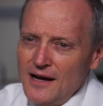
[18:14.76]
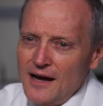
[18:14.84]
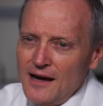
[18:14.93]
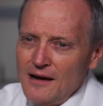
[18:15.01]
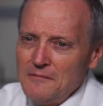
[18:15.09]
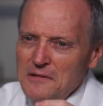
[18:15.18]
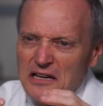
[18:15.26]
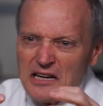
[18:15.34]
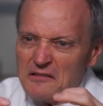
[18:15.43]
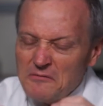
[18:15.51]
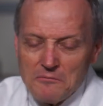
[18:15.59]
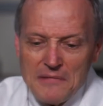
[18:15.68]
Um, it
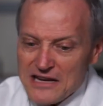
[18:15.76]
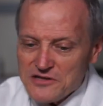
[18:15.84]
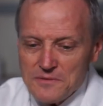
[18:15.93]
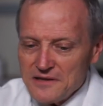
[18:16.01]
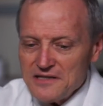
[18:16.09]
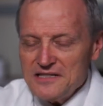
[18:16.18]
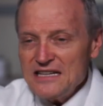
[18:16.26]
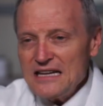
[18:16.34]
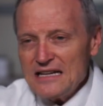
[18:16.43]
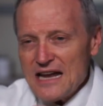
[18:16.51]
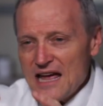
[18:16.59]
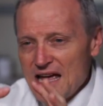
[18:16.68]
can mess with the
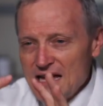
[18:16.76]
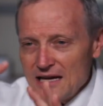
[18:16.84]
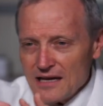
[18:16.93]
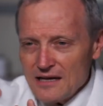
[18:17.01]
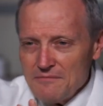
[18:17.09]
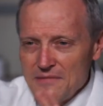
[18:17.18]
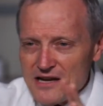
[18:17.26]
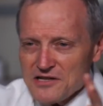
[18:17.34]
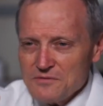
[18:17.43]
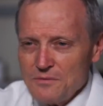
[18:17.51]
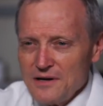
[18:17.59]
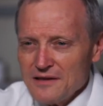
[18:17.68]
DNA, it can
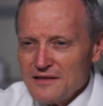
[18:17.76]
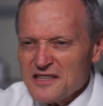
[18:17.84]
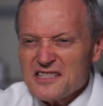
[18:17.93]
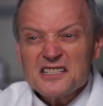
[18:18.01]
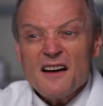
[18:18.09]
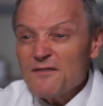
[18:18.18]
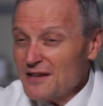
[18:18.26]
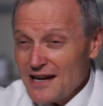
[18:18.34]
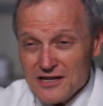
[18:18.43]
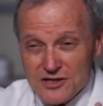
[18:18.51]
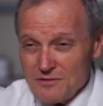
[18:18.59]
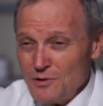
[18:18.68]
mess with the stuff that
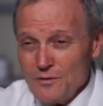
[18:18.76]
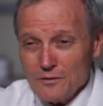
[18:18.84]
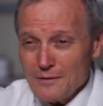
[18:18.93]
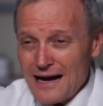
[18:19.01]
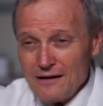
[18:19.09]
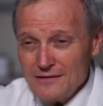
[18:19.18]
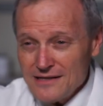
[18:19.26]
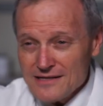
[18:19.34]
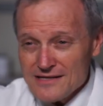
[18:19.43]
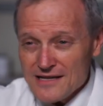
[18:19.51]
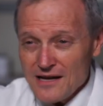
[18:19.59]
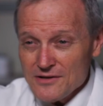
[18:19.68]
has to move around in
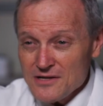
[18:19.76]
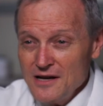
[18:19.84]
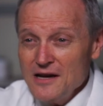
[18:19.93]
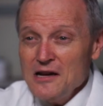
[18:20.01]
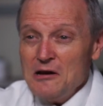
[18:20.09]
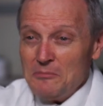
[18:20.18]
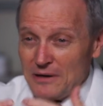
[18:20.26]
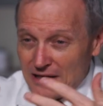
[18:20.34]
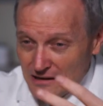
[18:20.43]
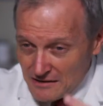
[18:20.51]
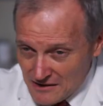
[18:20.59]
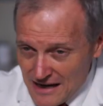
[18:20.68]
cells, but
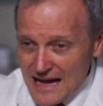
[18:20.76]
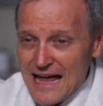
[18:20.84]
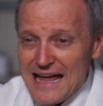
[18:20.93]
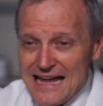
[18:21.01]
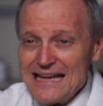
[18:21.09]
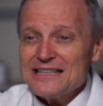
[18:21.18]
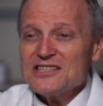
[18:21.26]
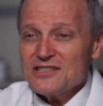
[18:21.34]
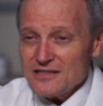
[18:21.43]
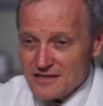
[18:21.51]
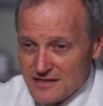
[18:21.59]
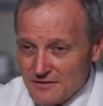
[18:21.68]
it
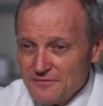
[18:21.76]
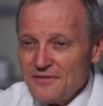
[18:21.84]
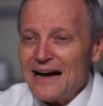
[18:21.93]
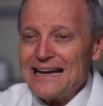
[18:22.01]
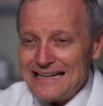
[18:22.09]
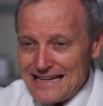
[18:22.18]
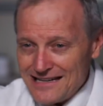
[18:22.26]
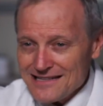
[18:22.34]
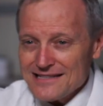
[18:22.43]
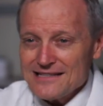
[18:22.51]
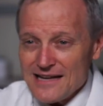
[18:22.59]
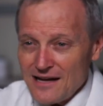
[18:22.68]
hits
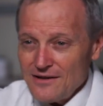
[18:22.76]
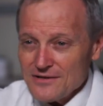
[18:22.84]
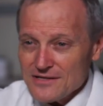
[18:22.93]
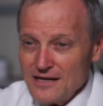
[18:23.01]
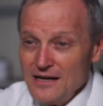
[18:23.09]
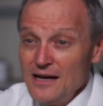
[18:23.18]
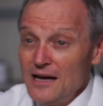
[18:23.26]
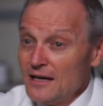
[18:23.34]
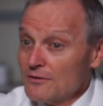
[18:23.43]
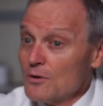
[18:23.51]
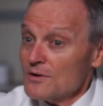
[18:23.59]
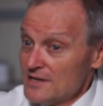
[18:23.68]
dividing cells.
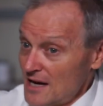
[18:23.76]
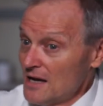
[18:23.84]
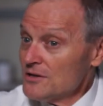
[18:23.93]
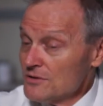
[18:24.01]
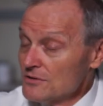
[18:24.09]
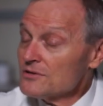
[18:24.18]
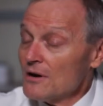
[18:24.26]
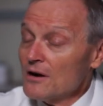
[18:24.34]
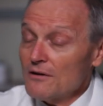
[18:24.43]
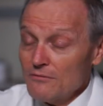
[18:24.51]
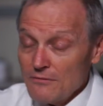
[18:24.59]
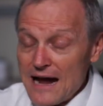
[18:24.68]
And of course, cancers
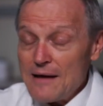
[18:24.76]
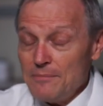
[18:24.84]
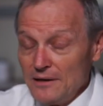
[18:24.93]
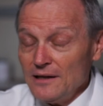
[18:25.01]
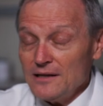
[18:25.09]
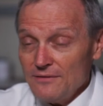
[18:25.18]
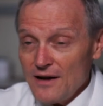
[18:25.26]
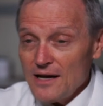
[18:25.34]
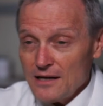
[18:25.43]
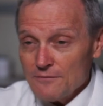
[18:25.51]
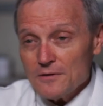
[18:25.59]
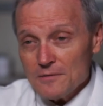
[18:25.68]
are rapidly
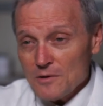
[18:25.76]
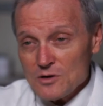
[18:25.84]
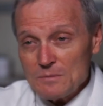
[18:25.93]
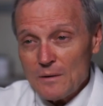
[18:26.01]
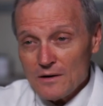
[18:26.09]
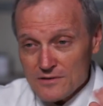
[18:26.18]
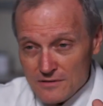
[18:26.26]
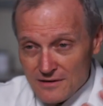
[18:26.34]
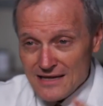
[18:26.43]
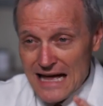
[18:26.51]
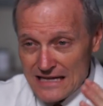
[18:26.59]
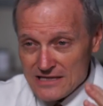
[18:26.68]
dividing for the most part, so
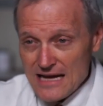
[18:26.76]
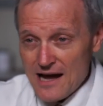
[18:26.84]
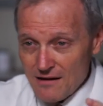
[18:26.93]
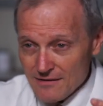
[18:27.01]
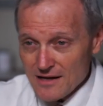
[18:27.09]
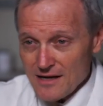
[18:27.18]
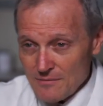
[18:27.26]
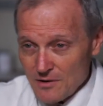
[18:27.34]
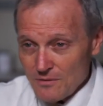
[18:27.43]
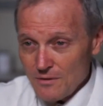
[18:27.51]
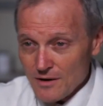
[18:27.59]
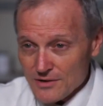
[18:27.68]
that's how
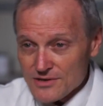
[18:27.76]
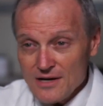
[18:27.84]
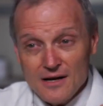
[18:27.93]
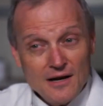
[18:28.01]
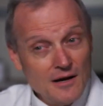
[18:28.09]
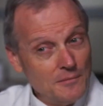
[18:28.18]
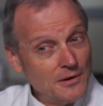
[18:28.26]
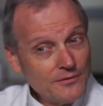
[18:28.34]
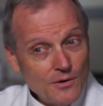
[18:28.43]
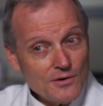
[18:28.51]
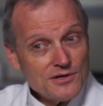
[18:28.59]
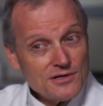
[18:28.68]
chemo works. But
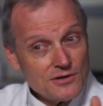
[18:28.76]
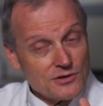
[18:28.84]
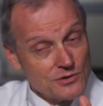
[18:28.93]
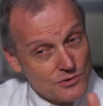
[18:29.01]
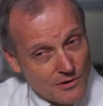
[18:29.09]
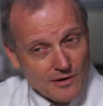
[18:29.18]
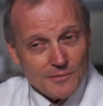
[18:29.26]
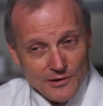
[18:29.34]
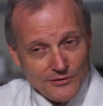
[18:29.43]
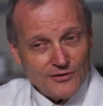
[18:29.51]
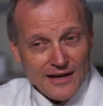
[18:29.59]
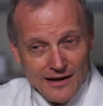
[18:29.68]
of course, there's
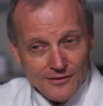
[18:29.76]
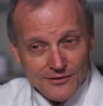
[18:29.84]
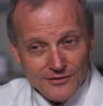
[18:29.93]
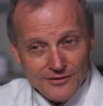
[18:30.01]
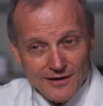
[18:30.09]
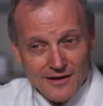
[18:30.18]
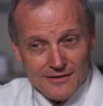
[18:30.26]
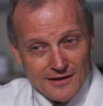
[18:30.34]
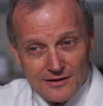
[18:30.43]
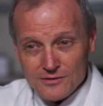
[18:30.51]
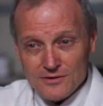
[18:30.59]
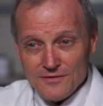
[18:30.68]
normal cells
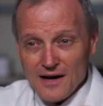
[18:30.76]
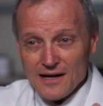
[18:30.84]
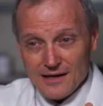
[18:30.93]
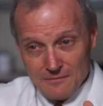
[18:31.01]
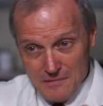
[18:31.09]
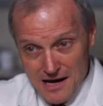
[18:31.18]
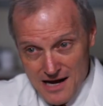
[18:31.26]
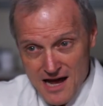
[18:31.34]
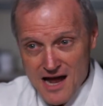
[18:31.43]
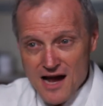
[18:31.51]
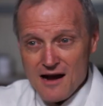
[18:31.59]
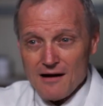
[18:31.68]
that are dividing. My
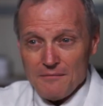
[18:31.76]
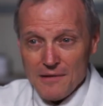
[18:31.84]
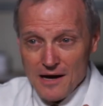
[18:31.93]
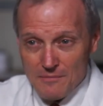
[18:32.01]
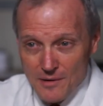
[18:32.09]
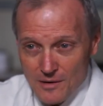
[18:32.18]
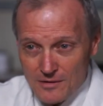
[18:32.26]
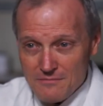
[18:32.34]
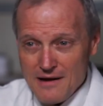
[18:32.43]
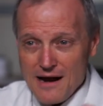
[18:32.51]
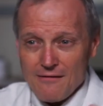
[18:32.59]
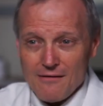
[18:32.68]
hair, my
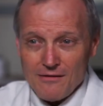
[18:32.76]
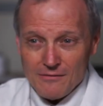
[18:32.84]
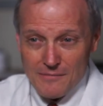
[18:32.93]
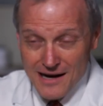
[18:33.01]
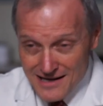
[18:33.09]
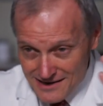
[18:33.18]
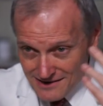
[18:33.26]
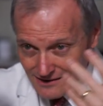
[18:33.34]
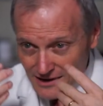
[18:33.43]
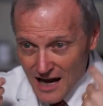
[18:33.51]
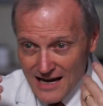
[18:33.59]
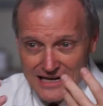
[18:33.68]
bone marrow, my
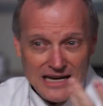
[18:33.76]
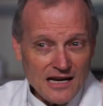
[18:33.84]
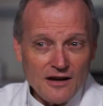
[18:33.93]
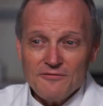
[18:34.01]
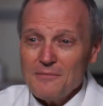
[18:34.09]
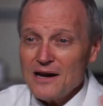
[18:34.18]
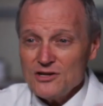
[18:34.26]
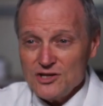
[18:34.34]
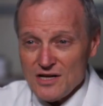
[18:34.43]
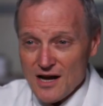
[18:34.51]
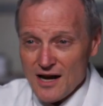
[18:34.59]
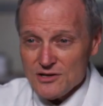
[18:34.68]
lining of my
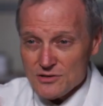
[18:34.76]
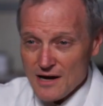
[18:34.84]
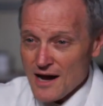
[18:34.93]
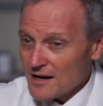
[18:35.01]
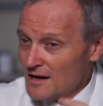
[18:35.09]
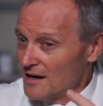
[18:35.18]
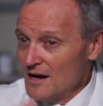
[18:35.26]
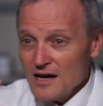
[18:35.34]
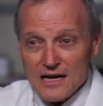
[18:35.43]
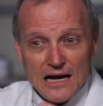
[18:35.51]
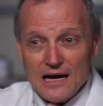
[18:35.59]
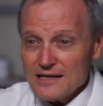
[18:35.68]
GI tract
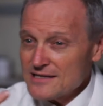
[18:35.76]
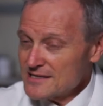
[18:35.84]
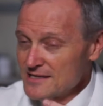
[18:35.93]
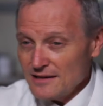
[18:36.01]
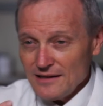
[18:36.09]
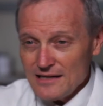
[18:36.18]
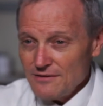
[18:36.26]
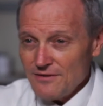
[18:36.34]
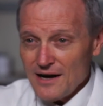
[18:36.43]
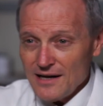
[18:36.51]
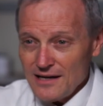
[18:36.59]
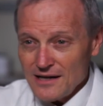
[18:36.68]
constantly
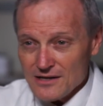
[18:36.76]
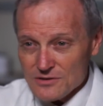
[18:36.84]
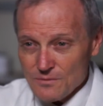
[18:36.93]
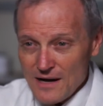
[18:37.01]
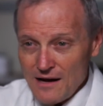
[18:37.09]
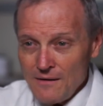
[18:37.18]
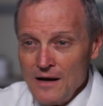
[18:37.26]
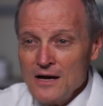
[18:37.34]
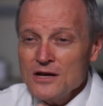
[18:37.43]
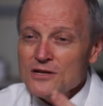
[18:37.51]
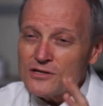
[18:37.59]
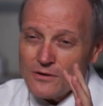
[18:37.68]
dividing as well.
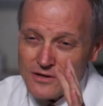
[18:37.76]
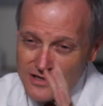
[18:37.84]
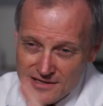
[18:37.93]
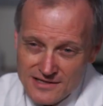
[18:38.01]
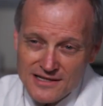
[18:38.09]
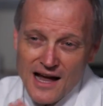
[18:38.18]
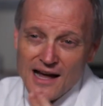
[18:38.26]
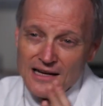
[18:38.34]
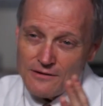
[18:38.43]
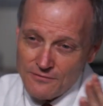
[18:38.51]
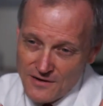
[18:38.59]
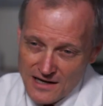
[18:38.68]
So the
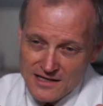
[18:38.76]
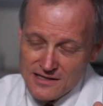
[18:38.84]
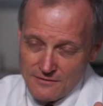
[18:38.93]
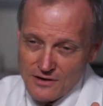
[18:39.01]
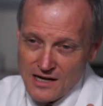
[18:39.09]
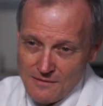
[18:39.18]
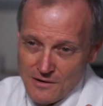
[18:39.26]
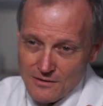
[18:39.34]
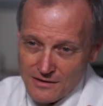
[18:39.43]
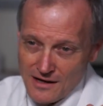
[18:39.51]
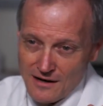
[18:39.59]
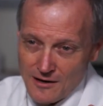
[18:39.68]
side effects of
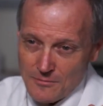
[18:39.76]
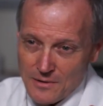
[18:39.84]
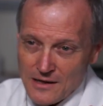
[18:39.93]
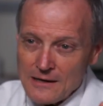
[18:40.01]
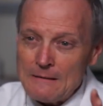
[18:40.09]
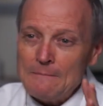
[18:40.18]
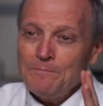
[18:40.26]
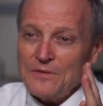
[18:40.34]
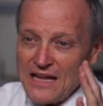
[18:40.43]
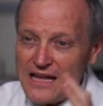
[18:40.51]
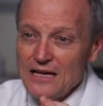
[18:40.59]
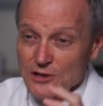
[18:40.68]
chemotherapy
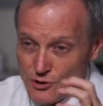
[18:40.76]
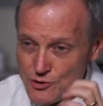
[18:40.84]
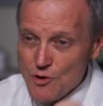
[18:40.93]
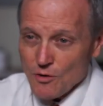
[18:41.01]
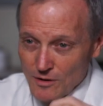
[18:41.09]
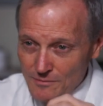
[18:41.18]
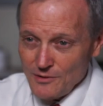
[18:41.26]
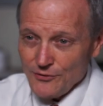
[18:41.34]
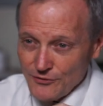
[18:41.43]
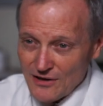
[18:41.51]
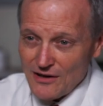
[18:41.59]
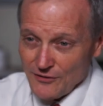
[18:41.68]
hit normal
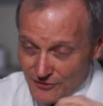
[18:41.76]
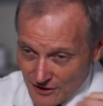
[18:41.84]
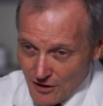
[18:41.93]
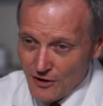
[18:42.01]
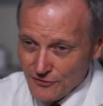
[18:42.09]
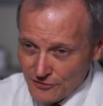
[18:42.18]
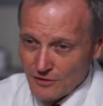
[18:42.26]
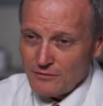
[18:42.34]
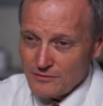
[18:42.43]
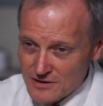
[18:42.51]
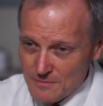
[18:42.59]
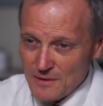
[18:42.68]
cells that also
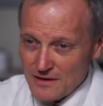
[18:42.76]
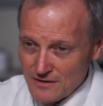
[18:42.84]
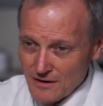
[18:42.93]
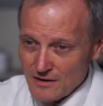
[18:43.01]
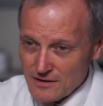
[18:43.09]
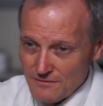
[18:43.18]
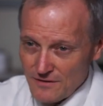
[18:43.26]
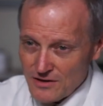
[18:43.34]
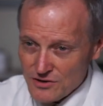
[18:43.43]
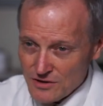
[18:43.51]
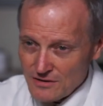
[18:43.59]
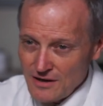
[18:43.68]
depend on
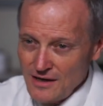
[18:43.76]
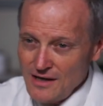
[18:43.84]
division.